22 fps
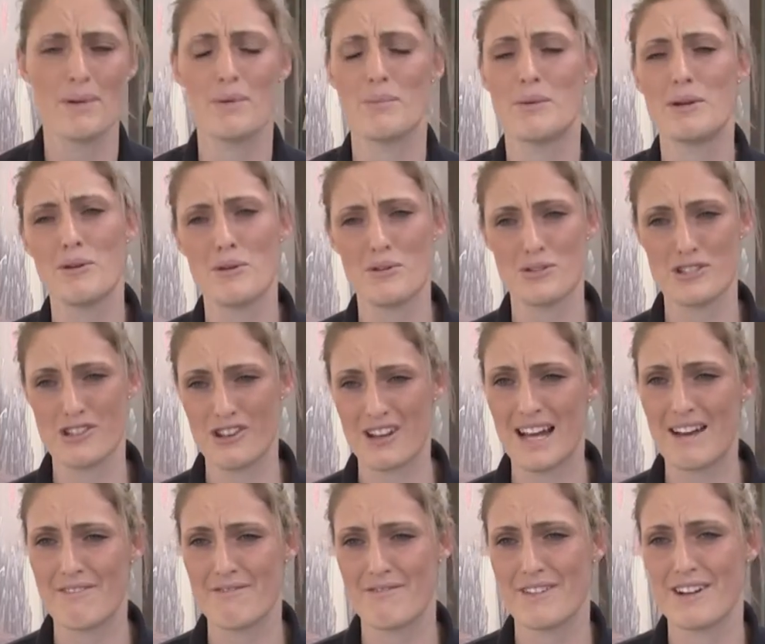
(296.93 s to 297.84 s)
but we also
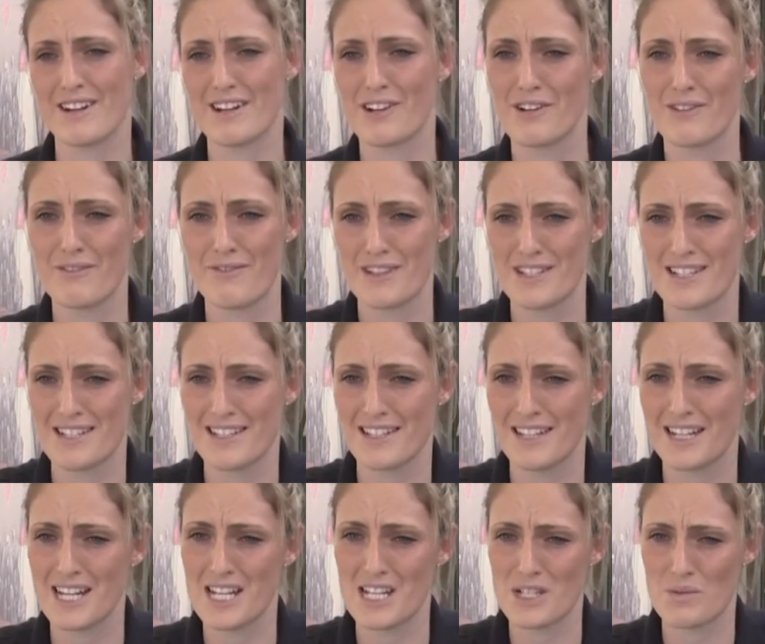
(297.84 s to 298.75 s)
have very good
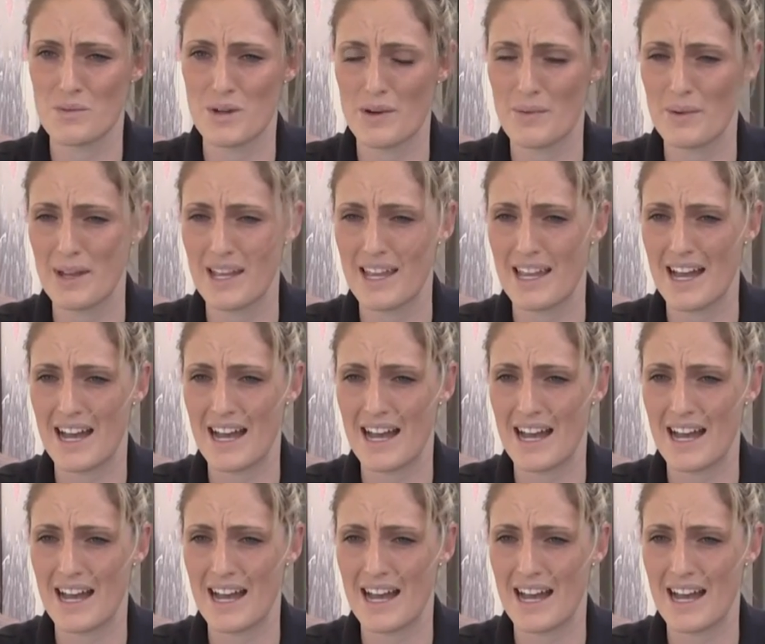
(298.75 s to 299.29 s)
facilities where we